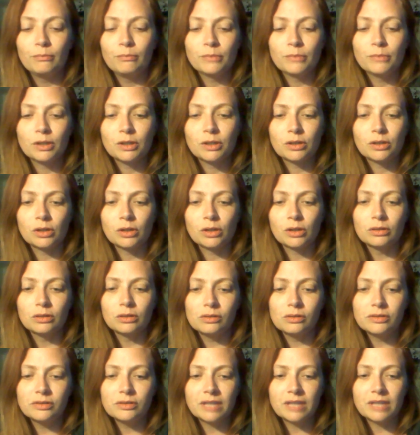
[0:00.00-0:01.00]

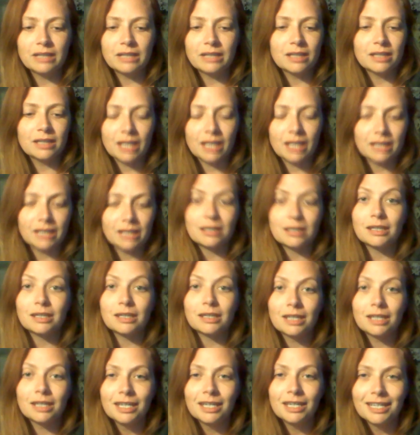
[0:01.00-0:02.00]
girls and like
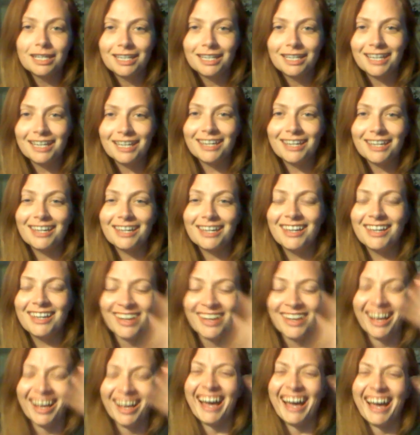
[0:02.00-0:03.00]
I'm
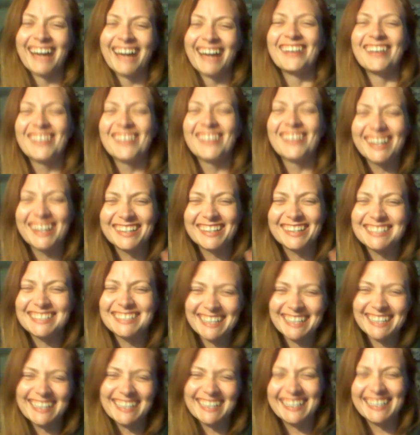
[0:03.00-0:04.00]
not gonna
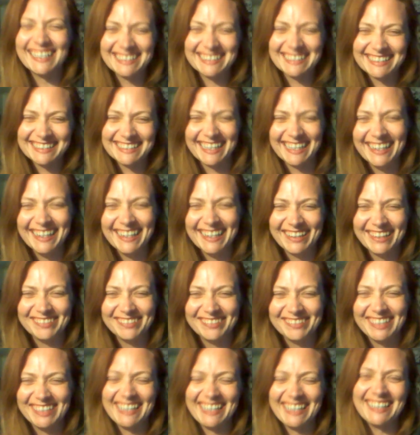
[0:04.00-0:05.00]
say like dumb
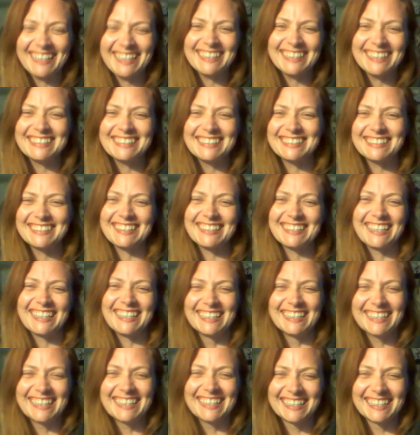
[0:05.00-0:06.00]
because
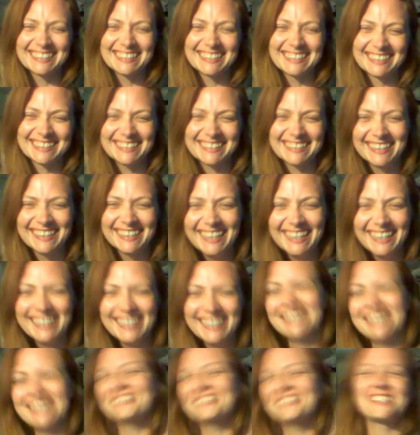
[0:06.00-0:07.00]
like it's, you
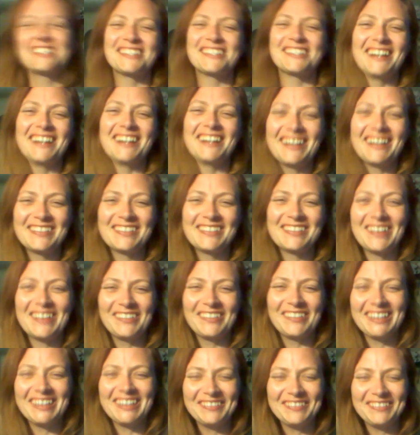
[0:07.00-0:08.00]
know, strong
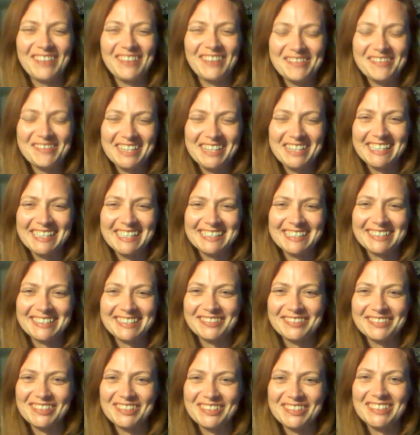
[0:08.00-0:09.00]
woman feminist, I'm
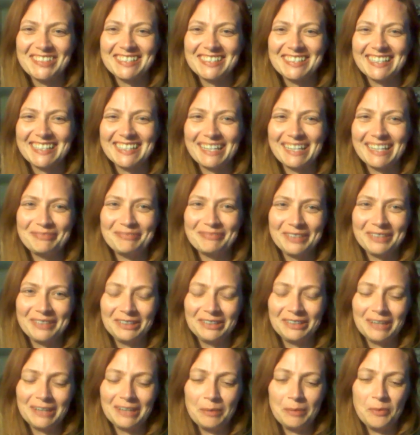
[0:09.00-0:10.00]
supposed to like build
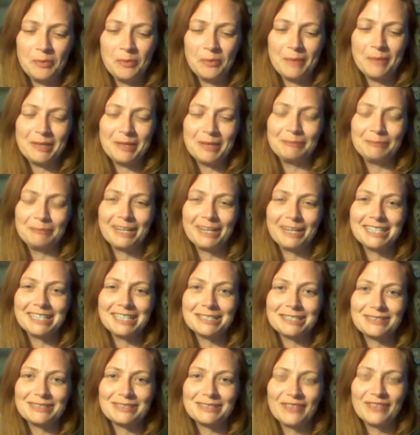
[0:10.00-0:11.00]
up women, but I just
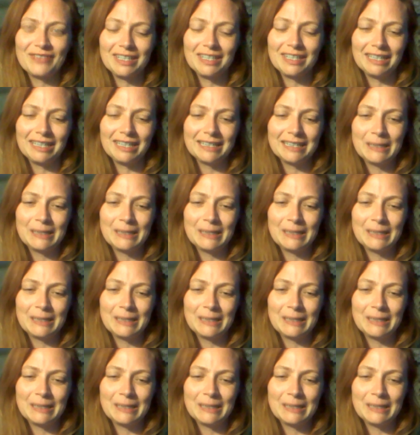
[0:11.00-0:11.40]
feel like